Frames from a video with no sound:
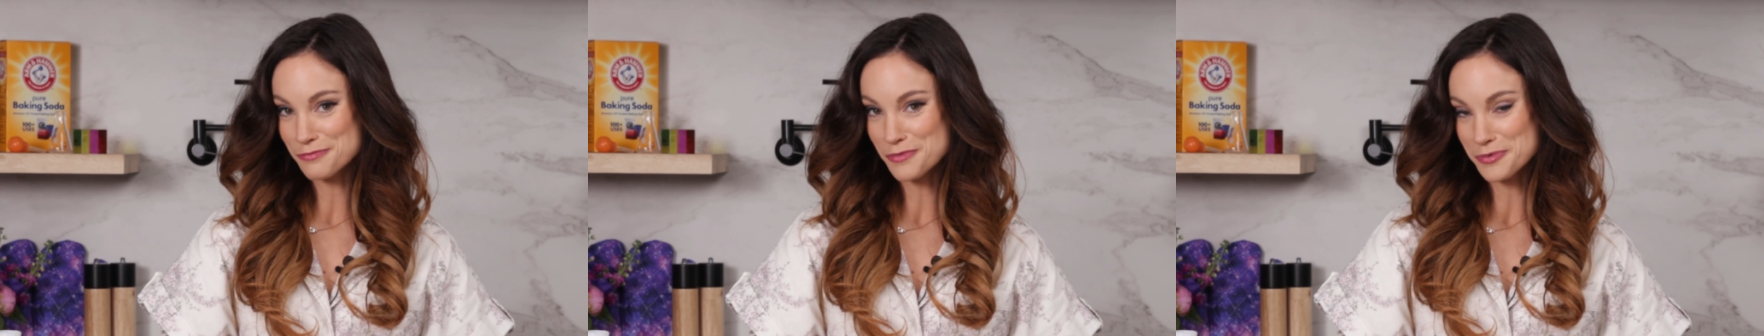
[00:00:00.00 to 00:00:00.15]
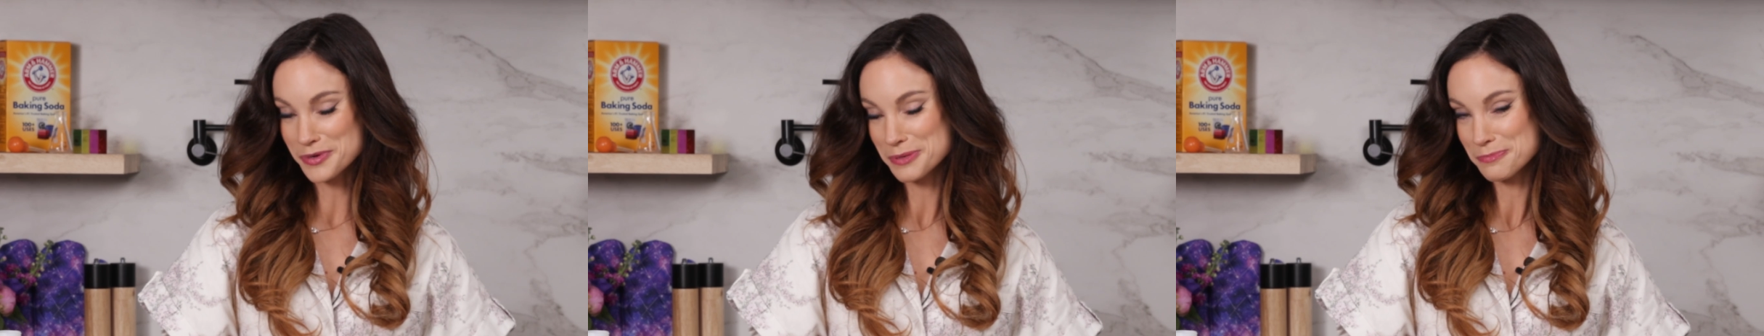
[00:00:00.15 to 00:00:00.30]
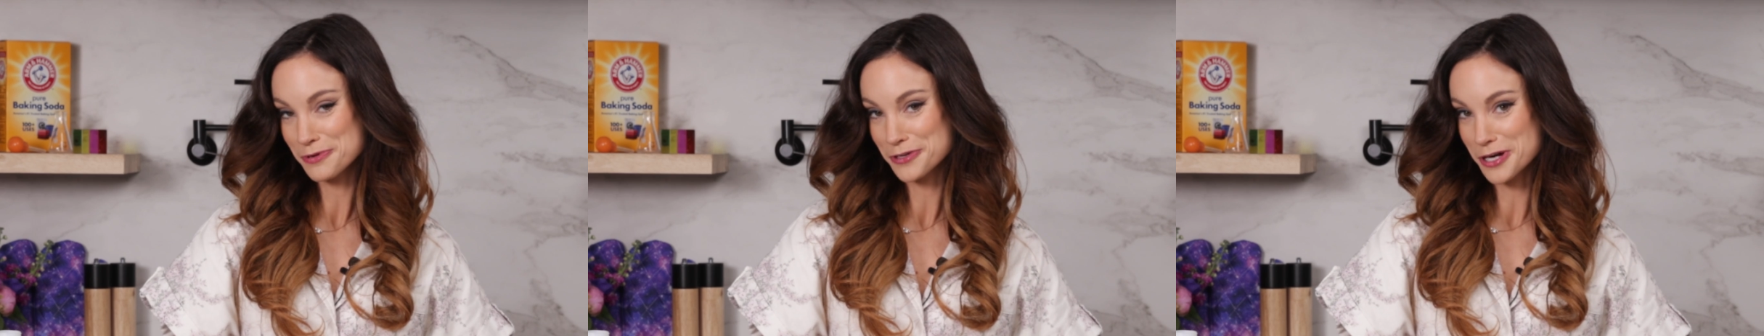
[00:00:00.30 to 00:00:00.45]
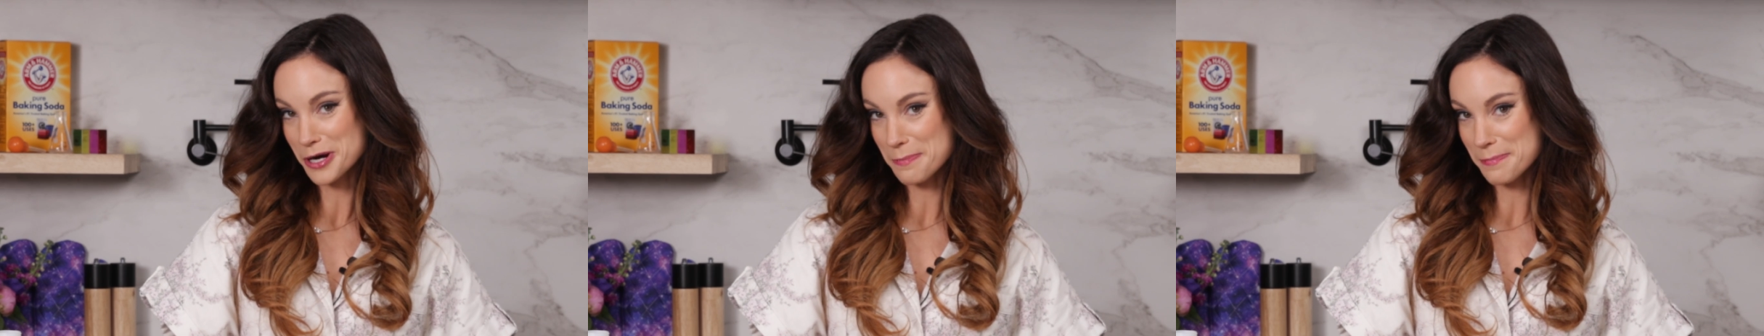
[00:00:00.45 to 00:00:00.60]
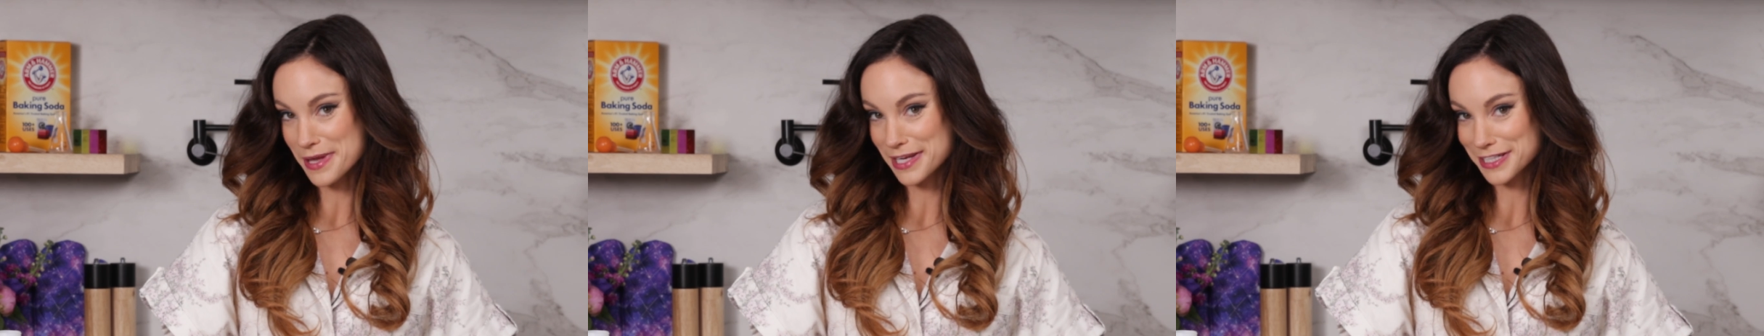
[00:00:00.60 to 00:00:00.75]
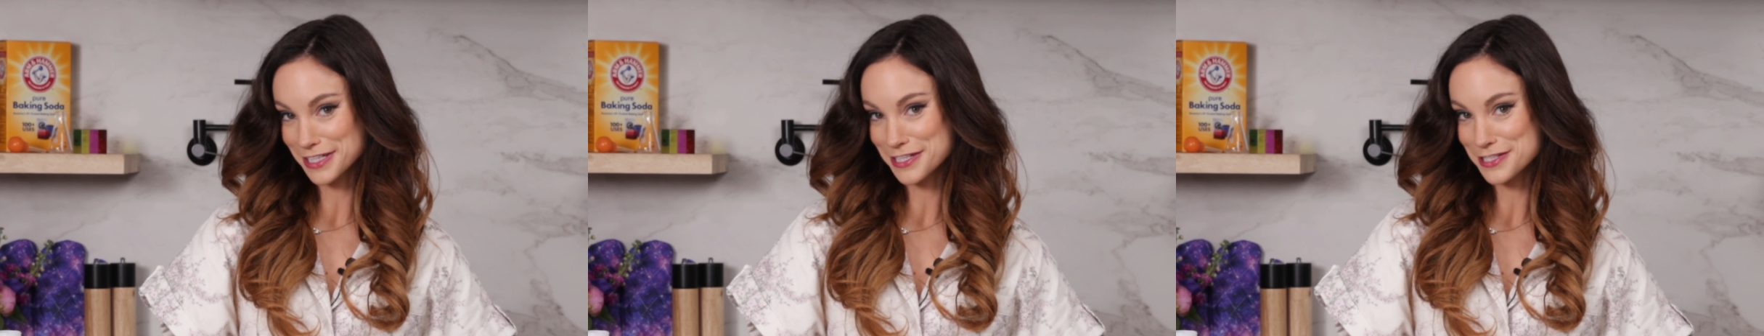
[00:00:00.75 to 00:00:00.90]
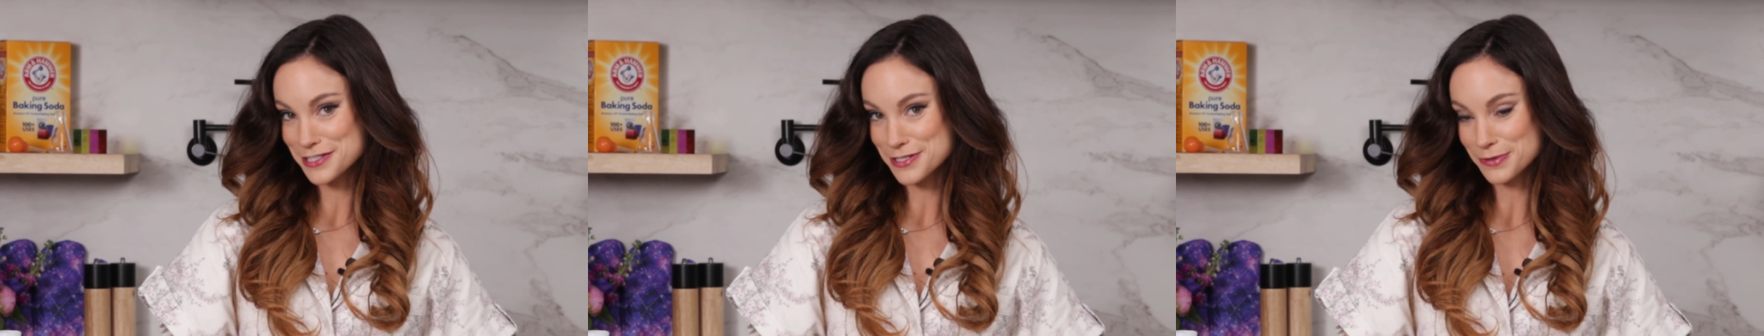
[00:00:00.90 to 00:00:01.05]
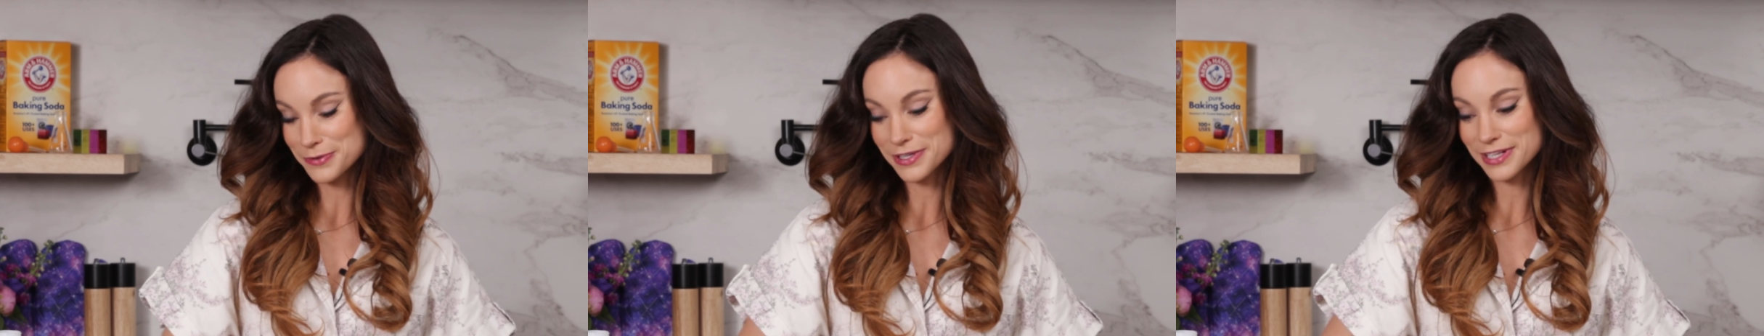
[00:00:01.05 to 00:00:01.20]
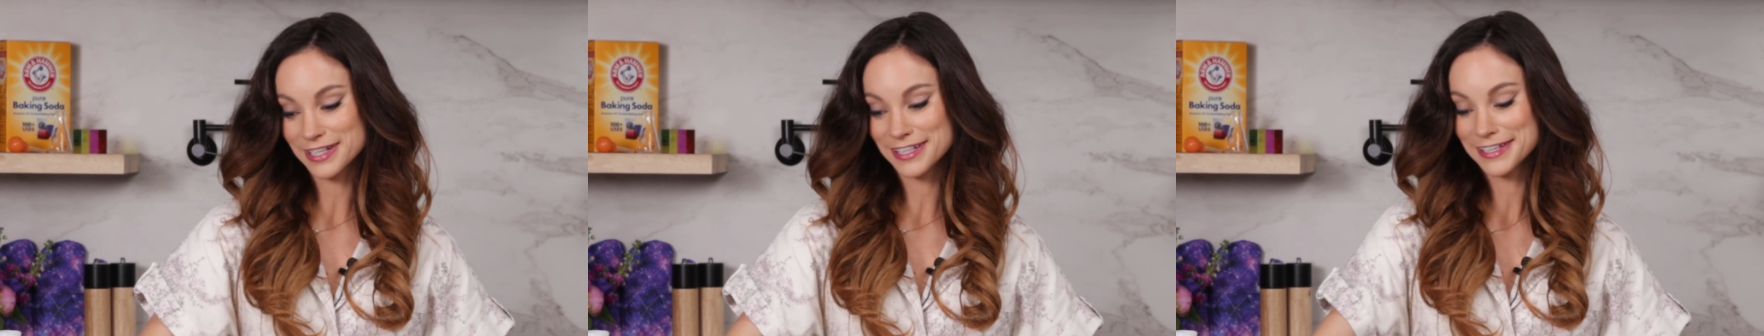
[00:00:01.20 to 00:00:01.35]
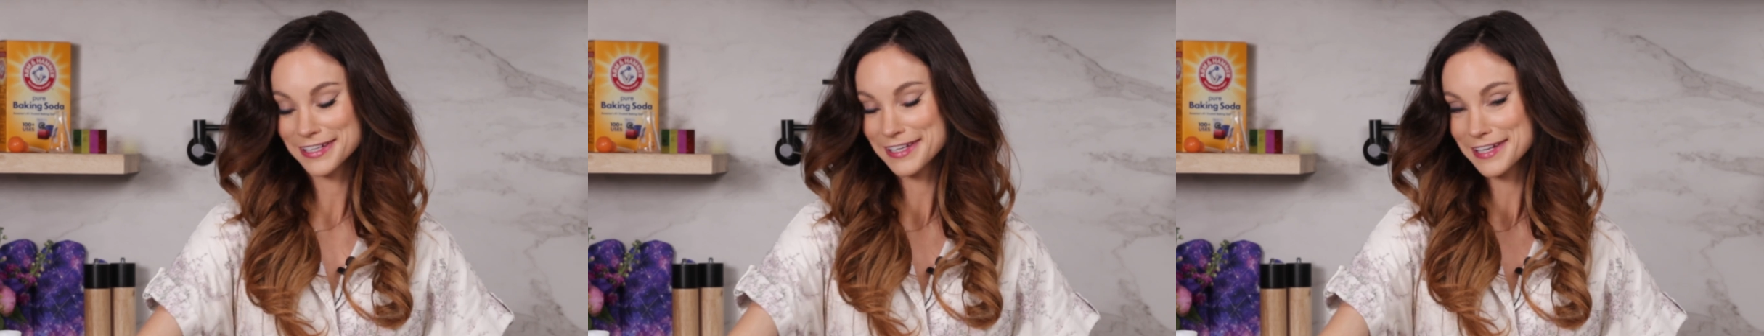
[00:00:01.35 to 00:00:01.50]
when we put our baking
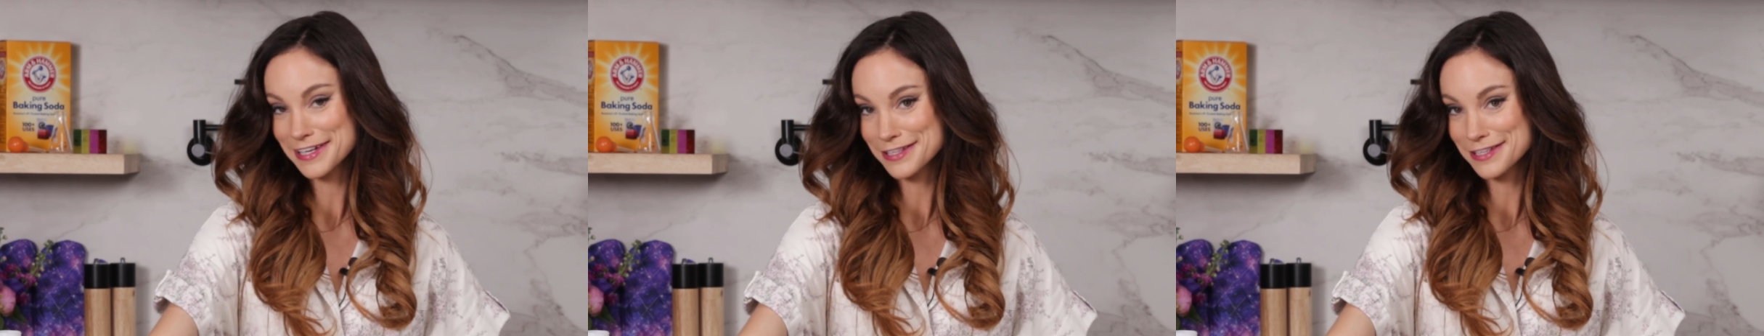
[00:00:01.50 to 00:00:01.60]
soda